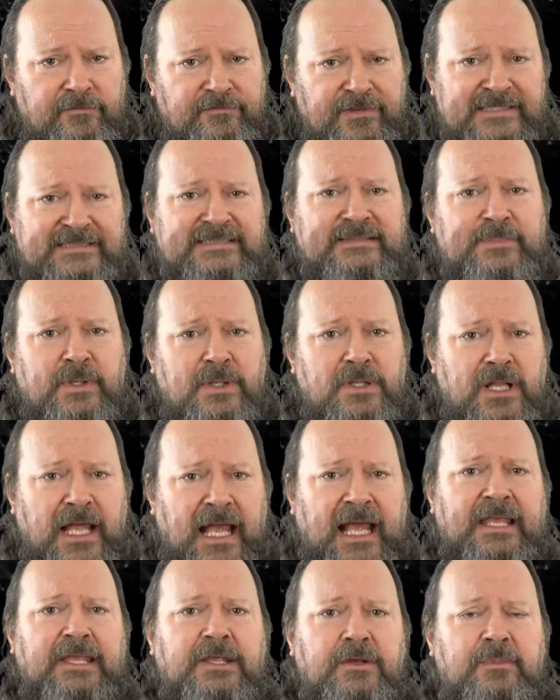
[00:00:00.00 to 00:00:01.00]
visible
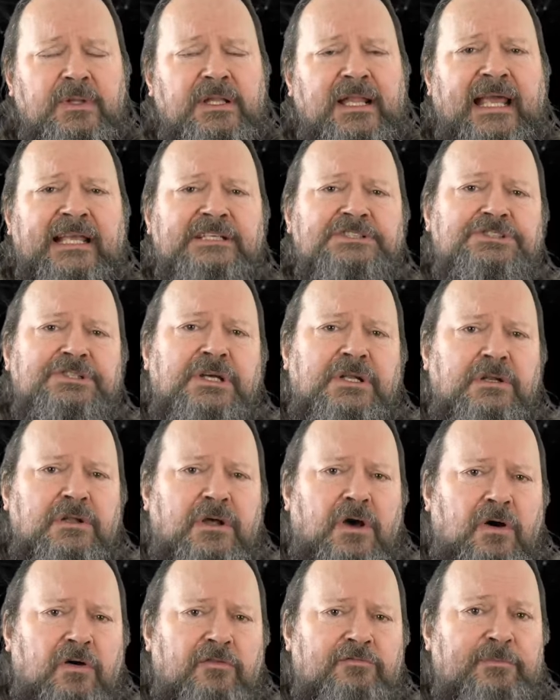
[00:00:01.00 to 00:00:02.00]
accumulation
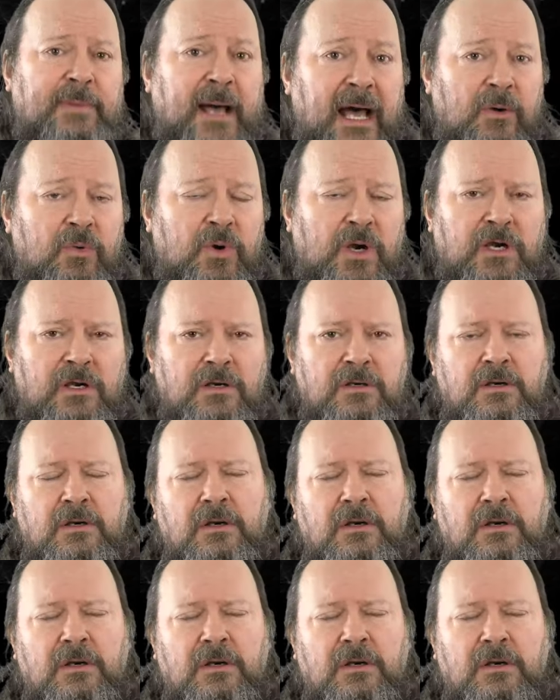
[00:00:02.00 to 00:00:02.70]
of power,